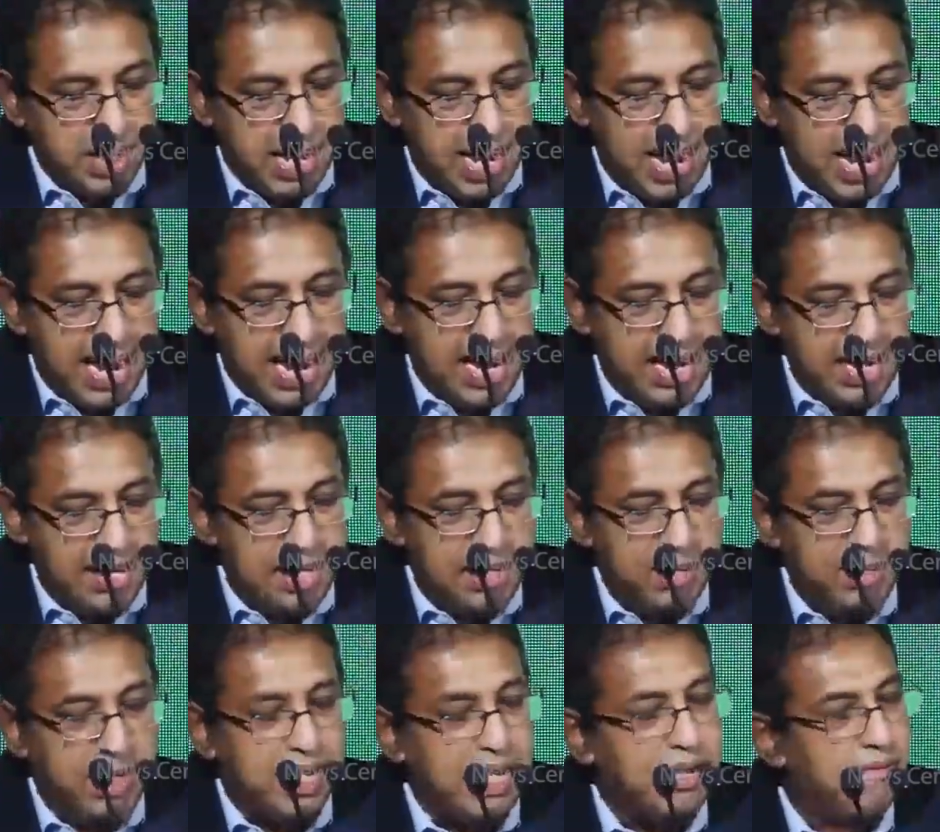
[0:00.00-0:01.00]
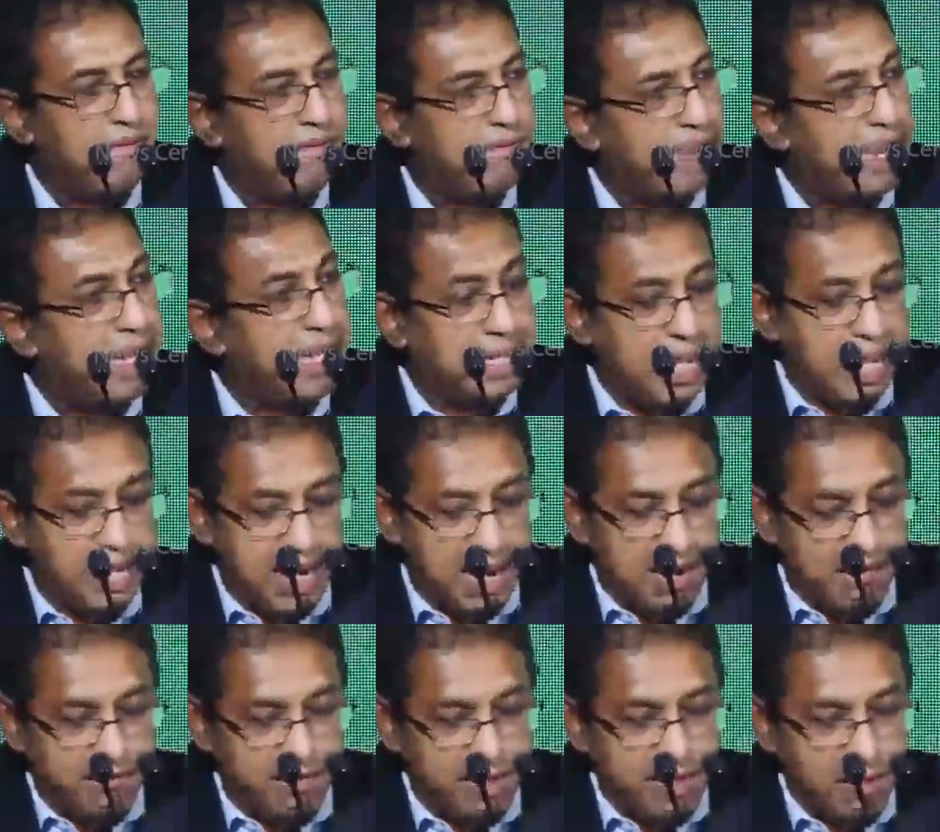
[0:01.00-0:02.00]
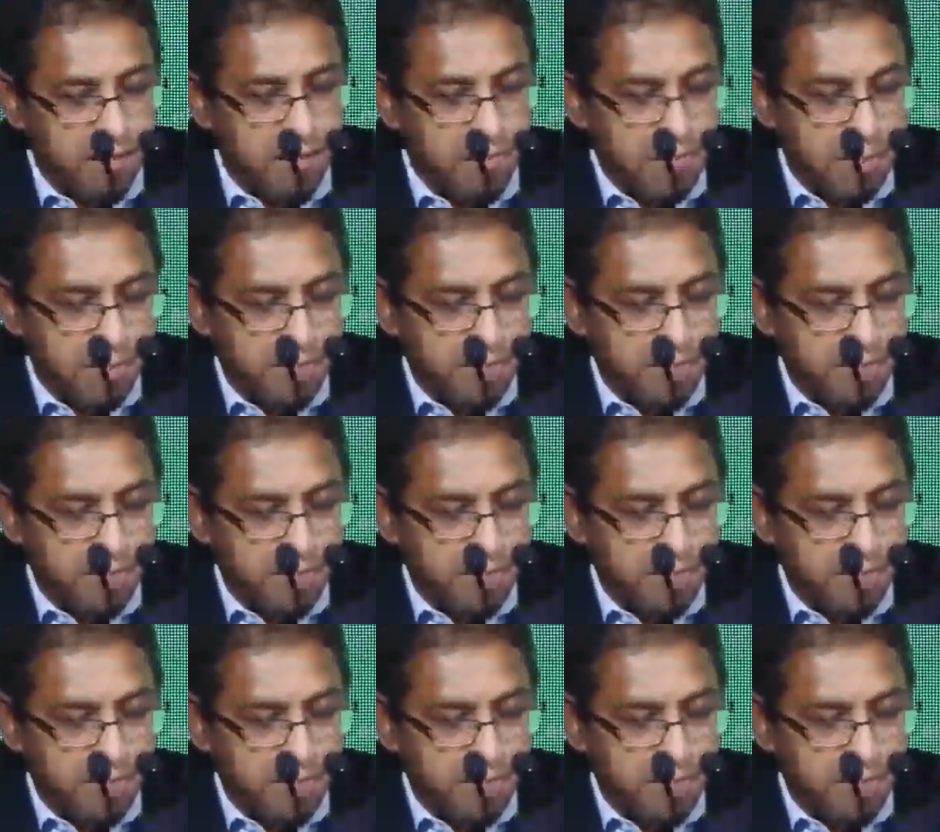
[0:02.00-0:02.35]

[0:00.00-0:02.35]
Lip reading: and it fell thereafter.